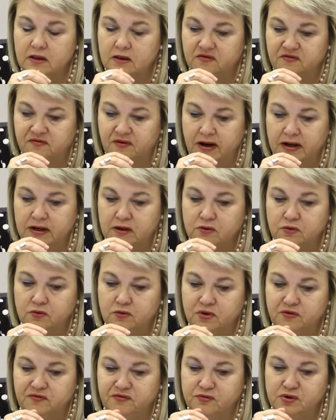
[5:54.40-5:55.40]
final
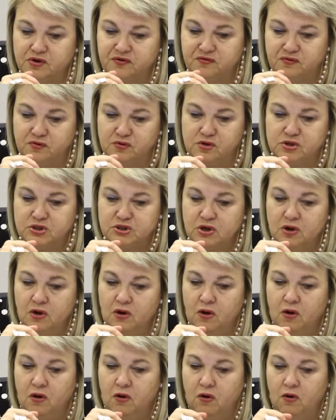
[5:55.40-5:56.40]
order for divorce,
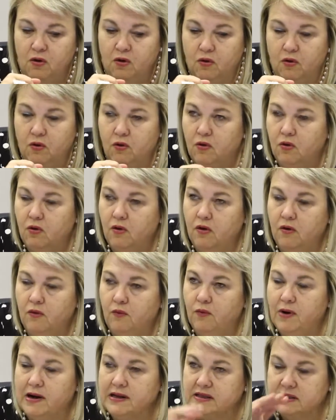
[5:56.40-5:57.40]
or
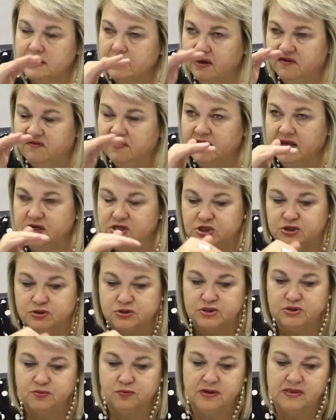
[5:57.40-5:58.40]
whatever
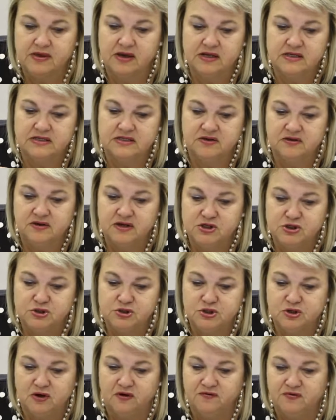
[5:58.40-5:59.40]
issues, whether it's the
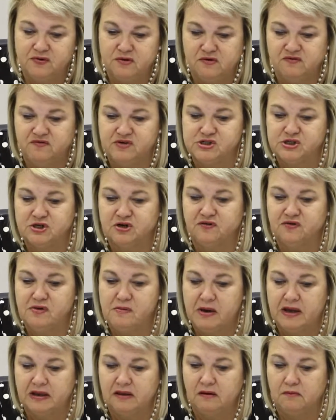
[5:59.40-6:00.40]
issues of the division of the
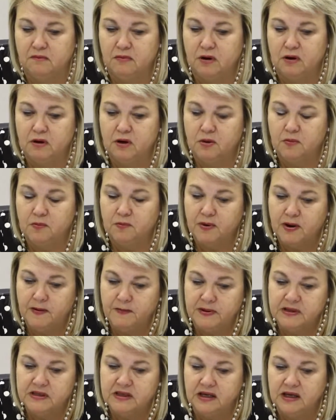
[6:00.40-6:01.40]
matrimonial
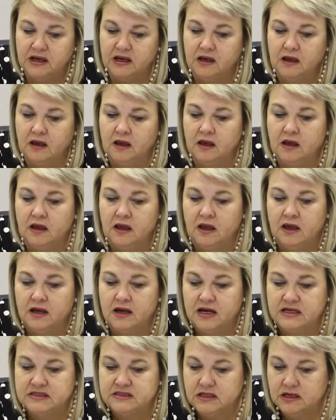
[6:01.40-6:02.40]
property,
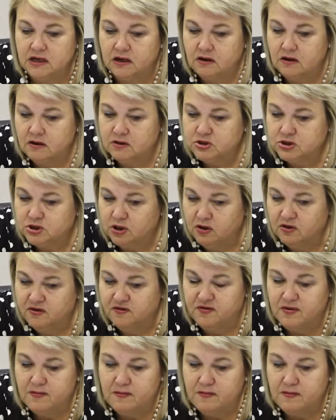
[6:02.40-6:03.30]
custody and control of the